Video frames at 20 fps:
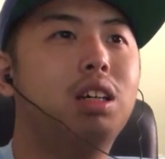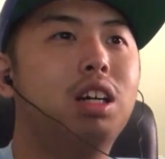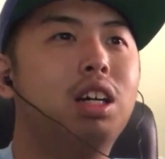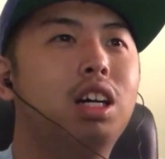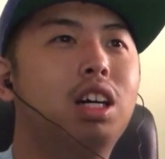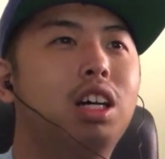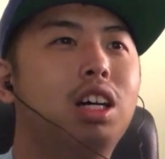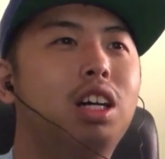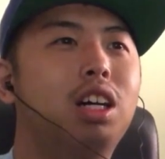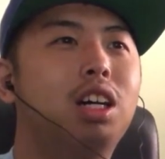
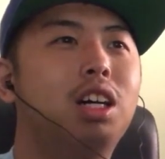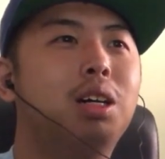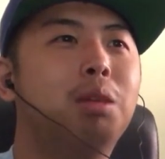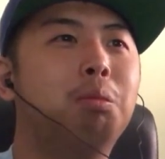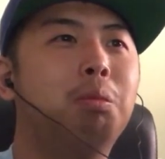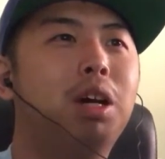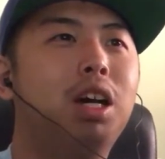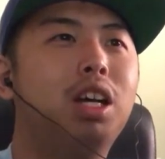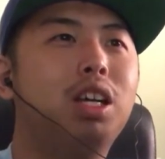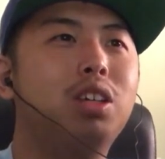
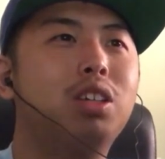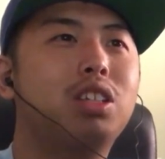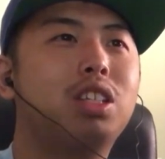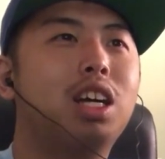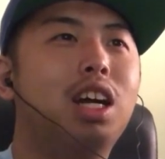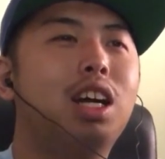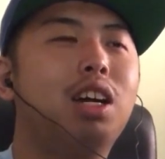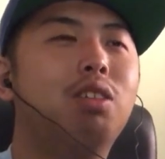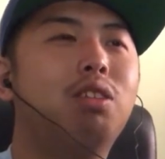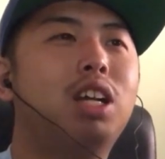Marty's
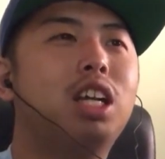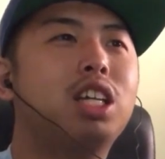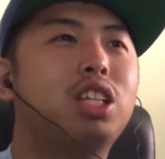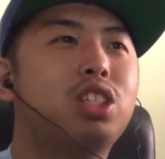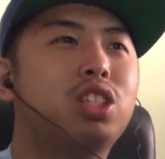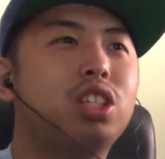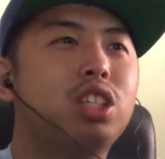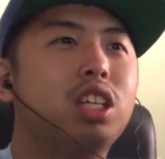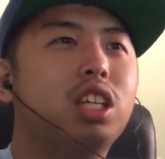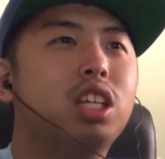got
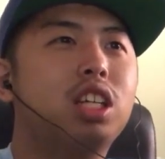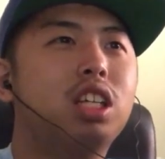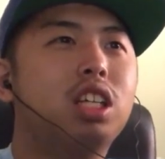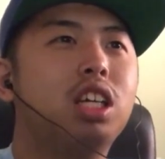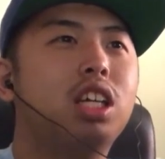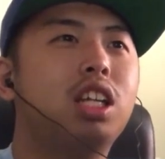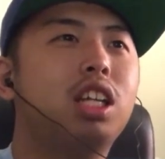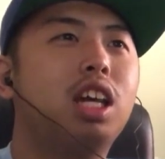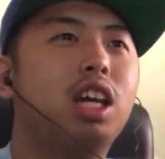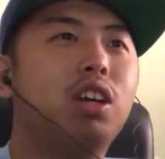arrested,
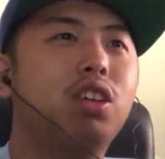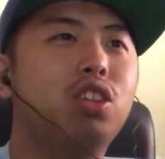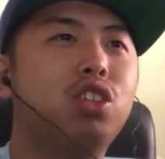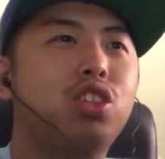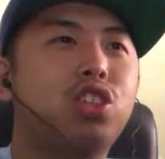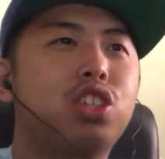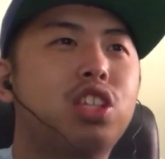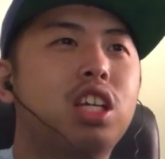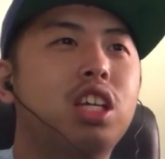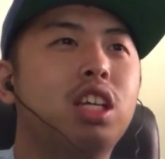and now he
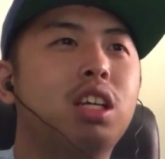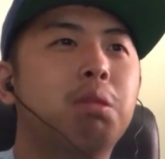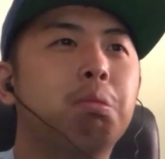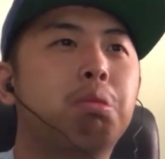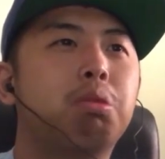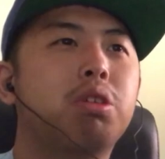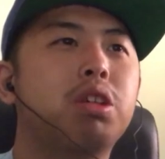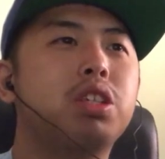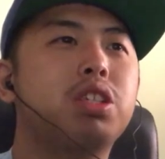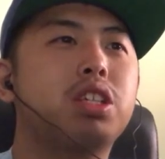stayed in
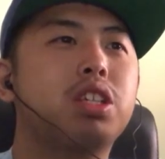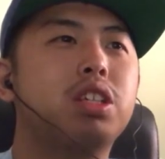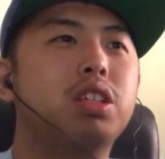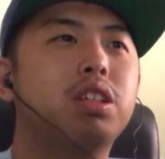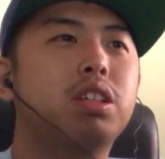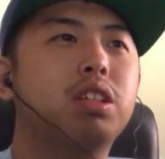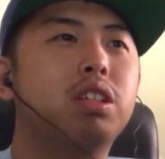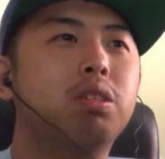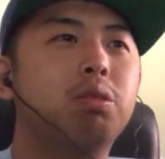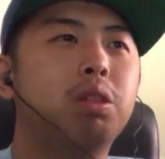
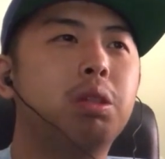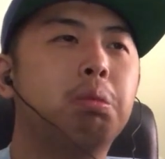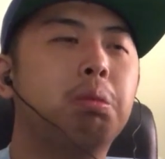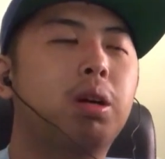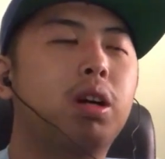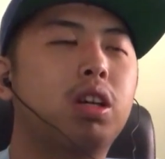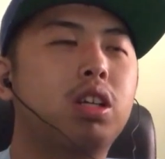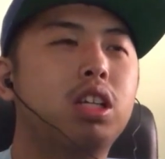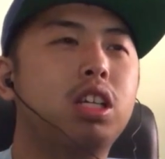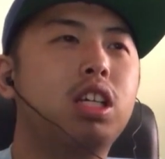prison with
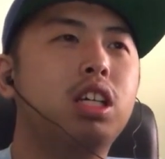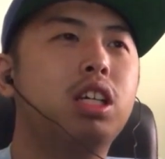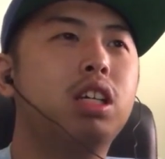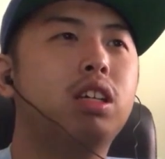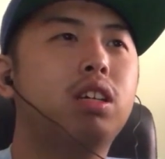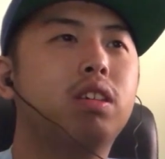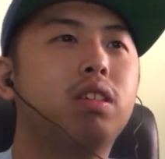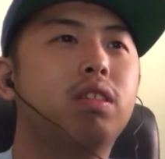Marty.